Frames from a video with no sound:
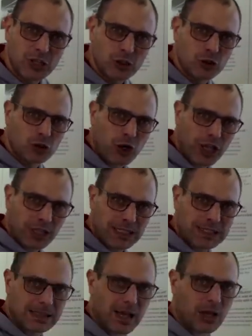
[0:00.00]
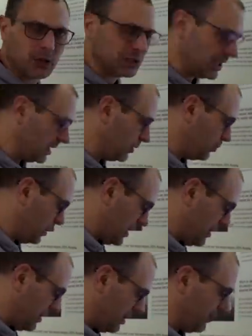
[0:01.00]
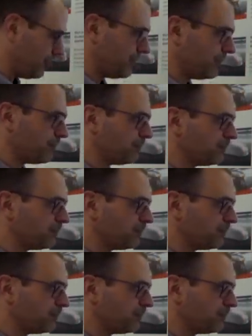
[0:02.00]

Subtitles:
to try this out in real life.